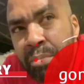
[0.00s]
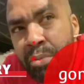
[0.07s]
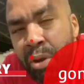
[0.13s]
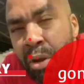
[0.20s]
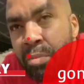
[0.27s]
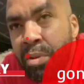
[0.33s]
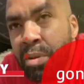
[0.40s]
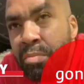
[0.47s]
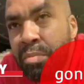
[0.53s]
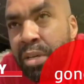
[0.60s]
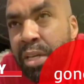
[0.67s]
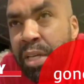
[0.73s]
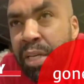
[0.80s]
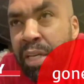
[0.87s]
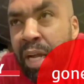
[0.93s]
problem
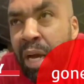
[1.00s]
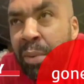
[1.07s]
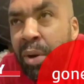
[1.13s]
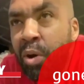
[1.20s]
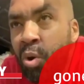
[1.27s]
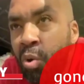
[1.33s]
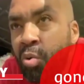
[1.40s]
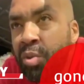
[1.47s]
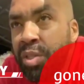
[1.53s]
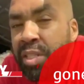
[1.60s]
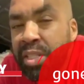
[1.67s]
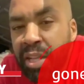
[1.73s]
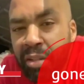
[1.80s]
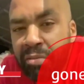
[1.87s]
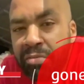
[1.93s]
in our own
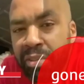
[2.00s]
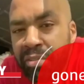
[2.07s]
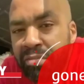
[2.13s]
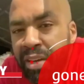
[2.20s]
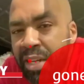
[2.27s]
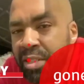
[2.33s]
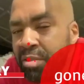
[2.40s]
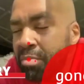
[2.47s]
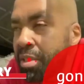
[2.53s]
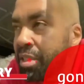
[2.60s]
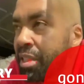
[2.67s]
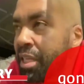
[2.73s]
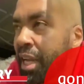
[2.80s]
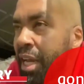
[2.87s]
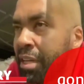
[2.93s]

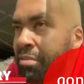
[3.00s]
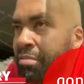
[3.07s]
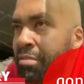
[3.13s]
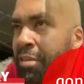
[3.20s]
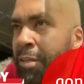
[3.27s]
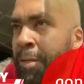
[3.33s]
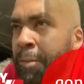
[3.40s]
self-advancement in life.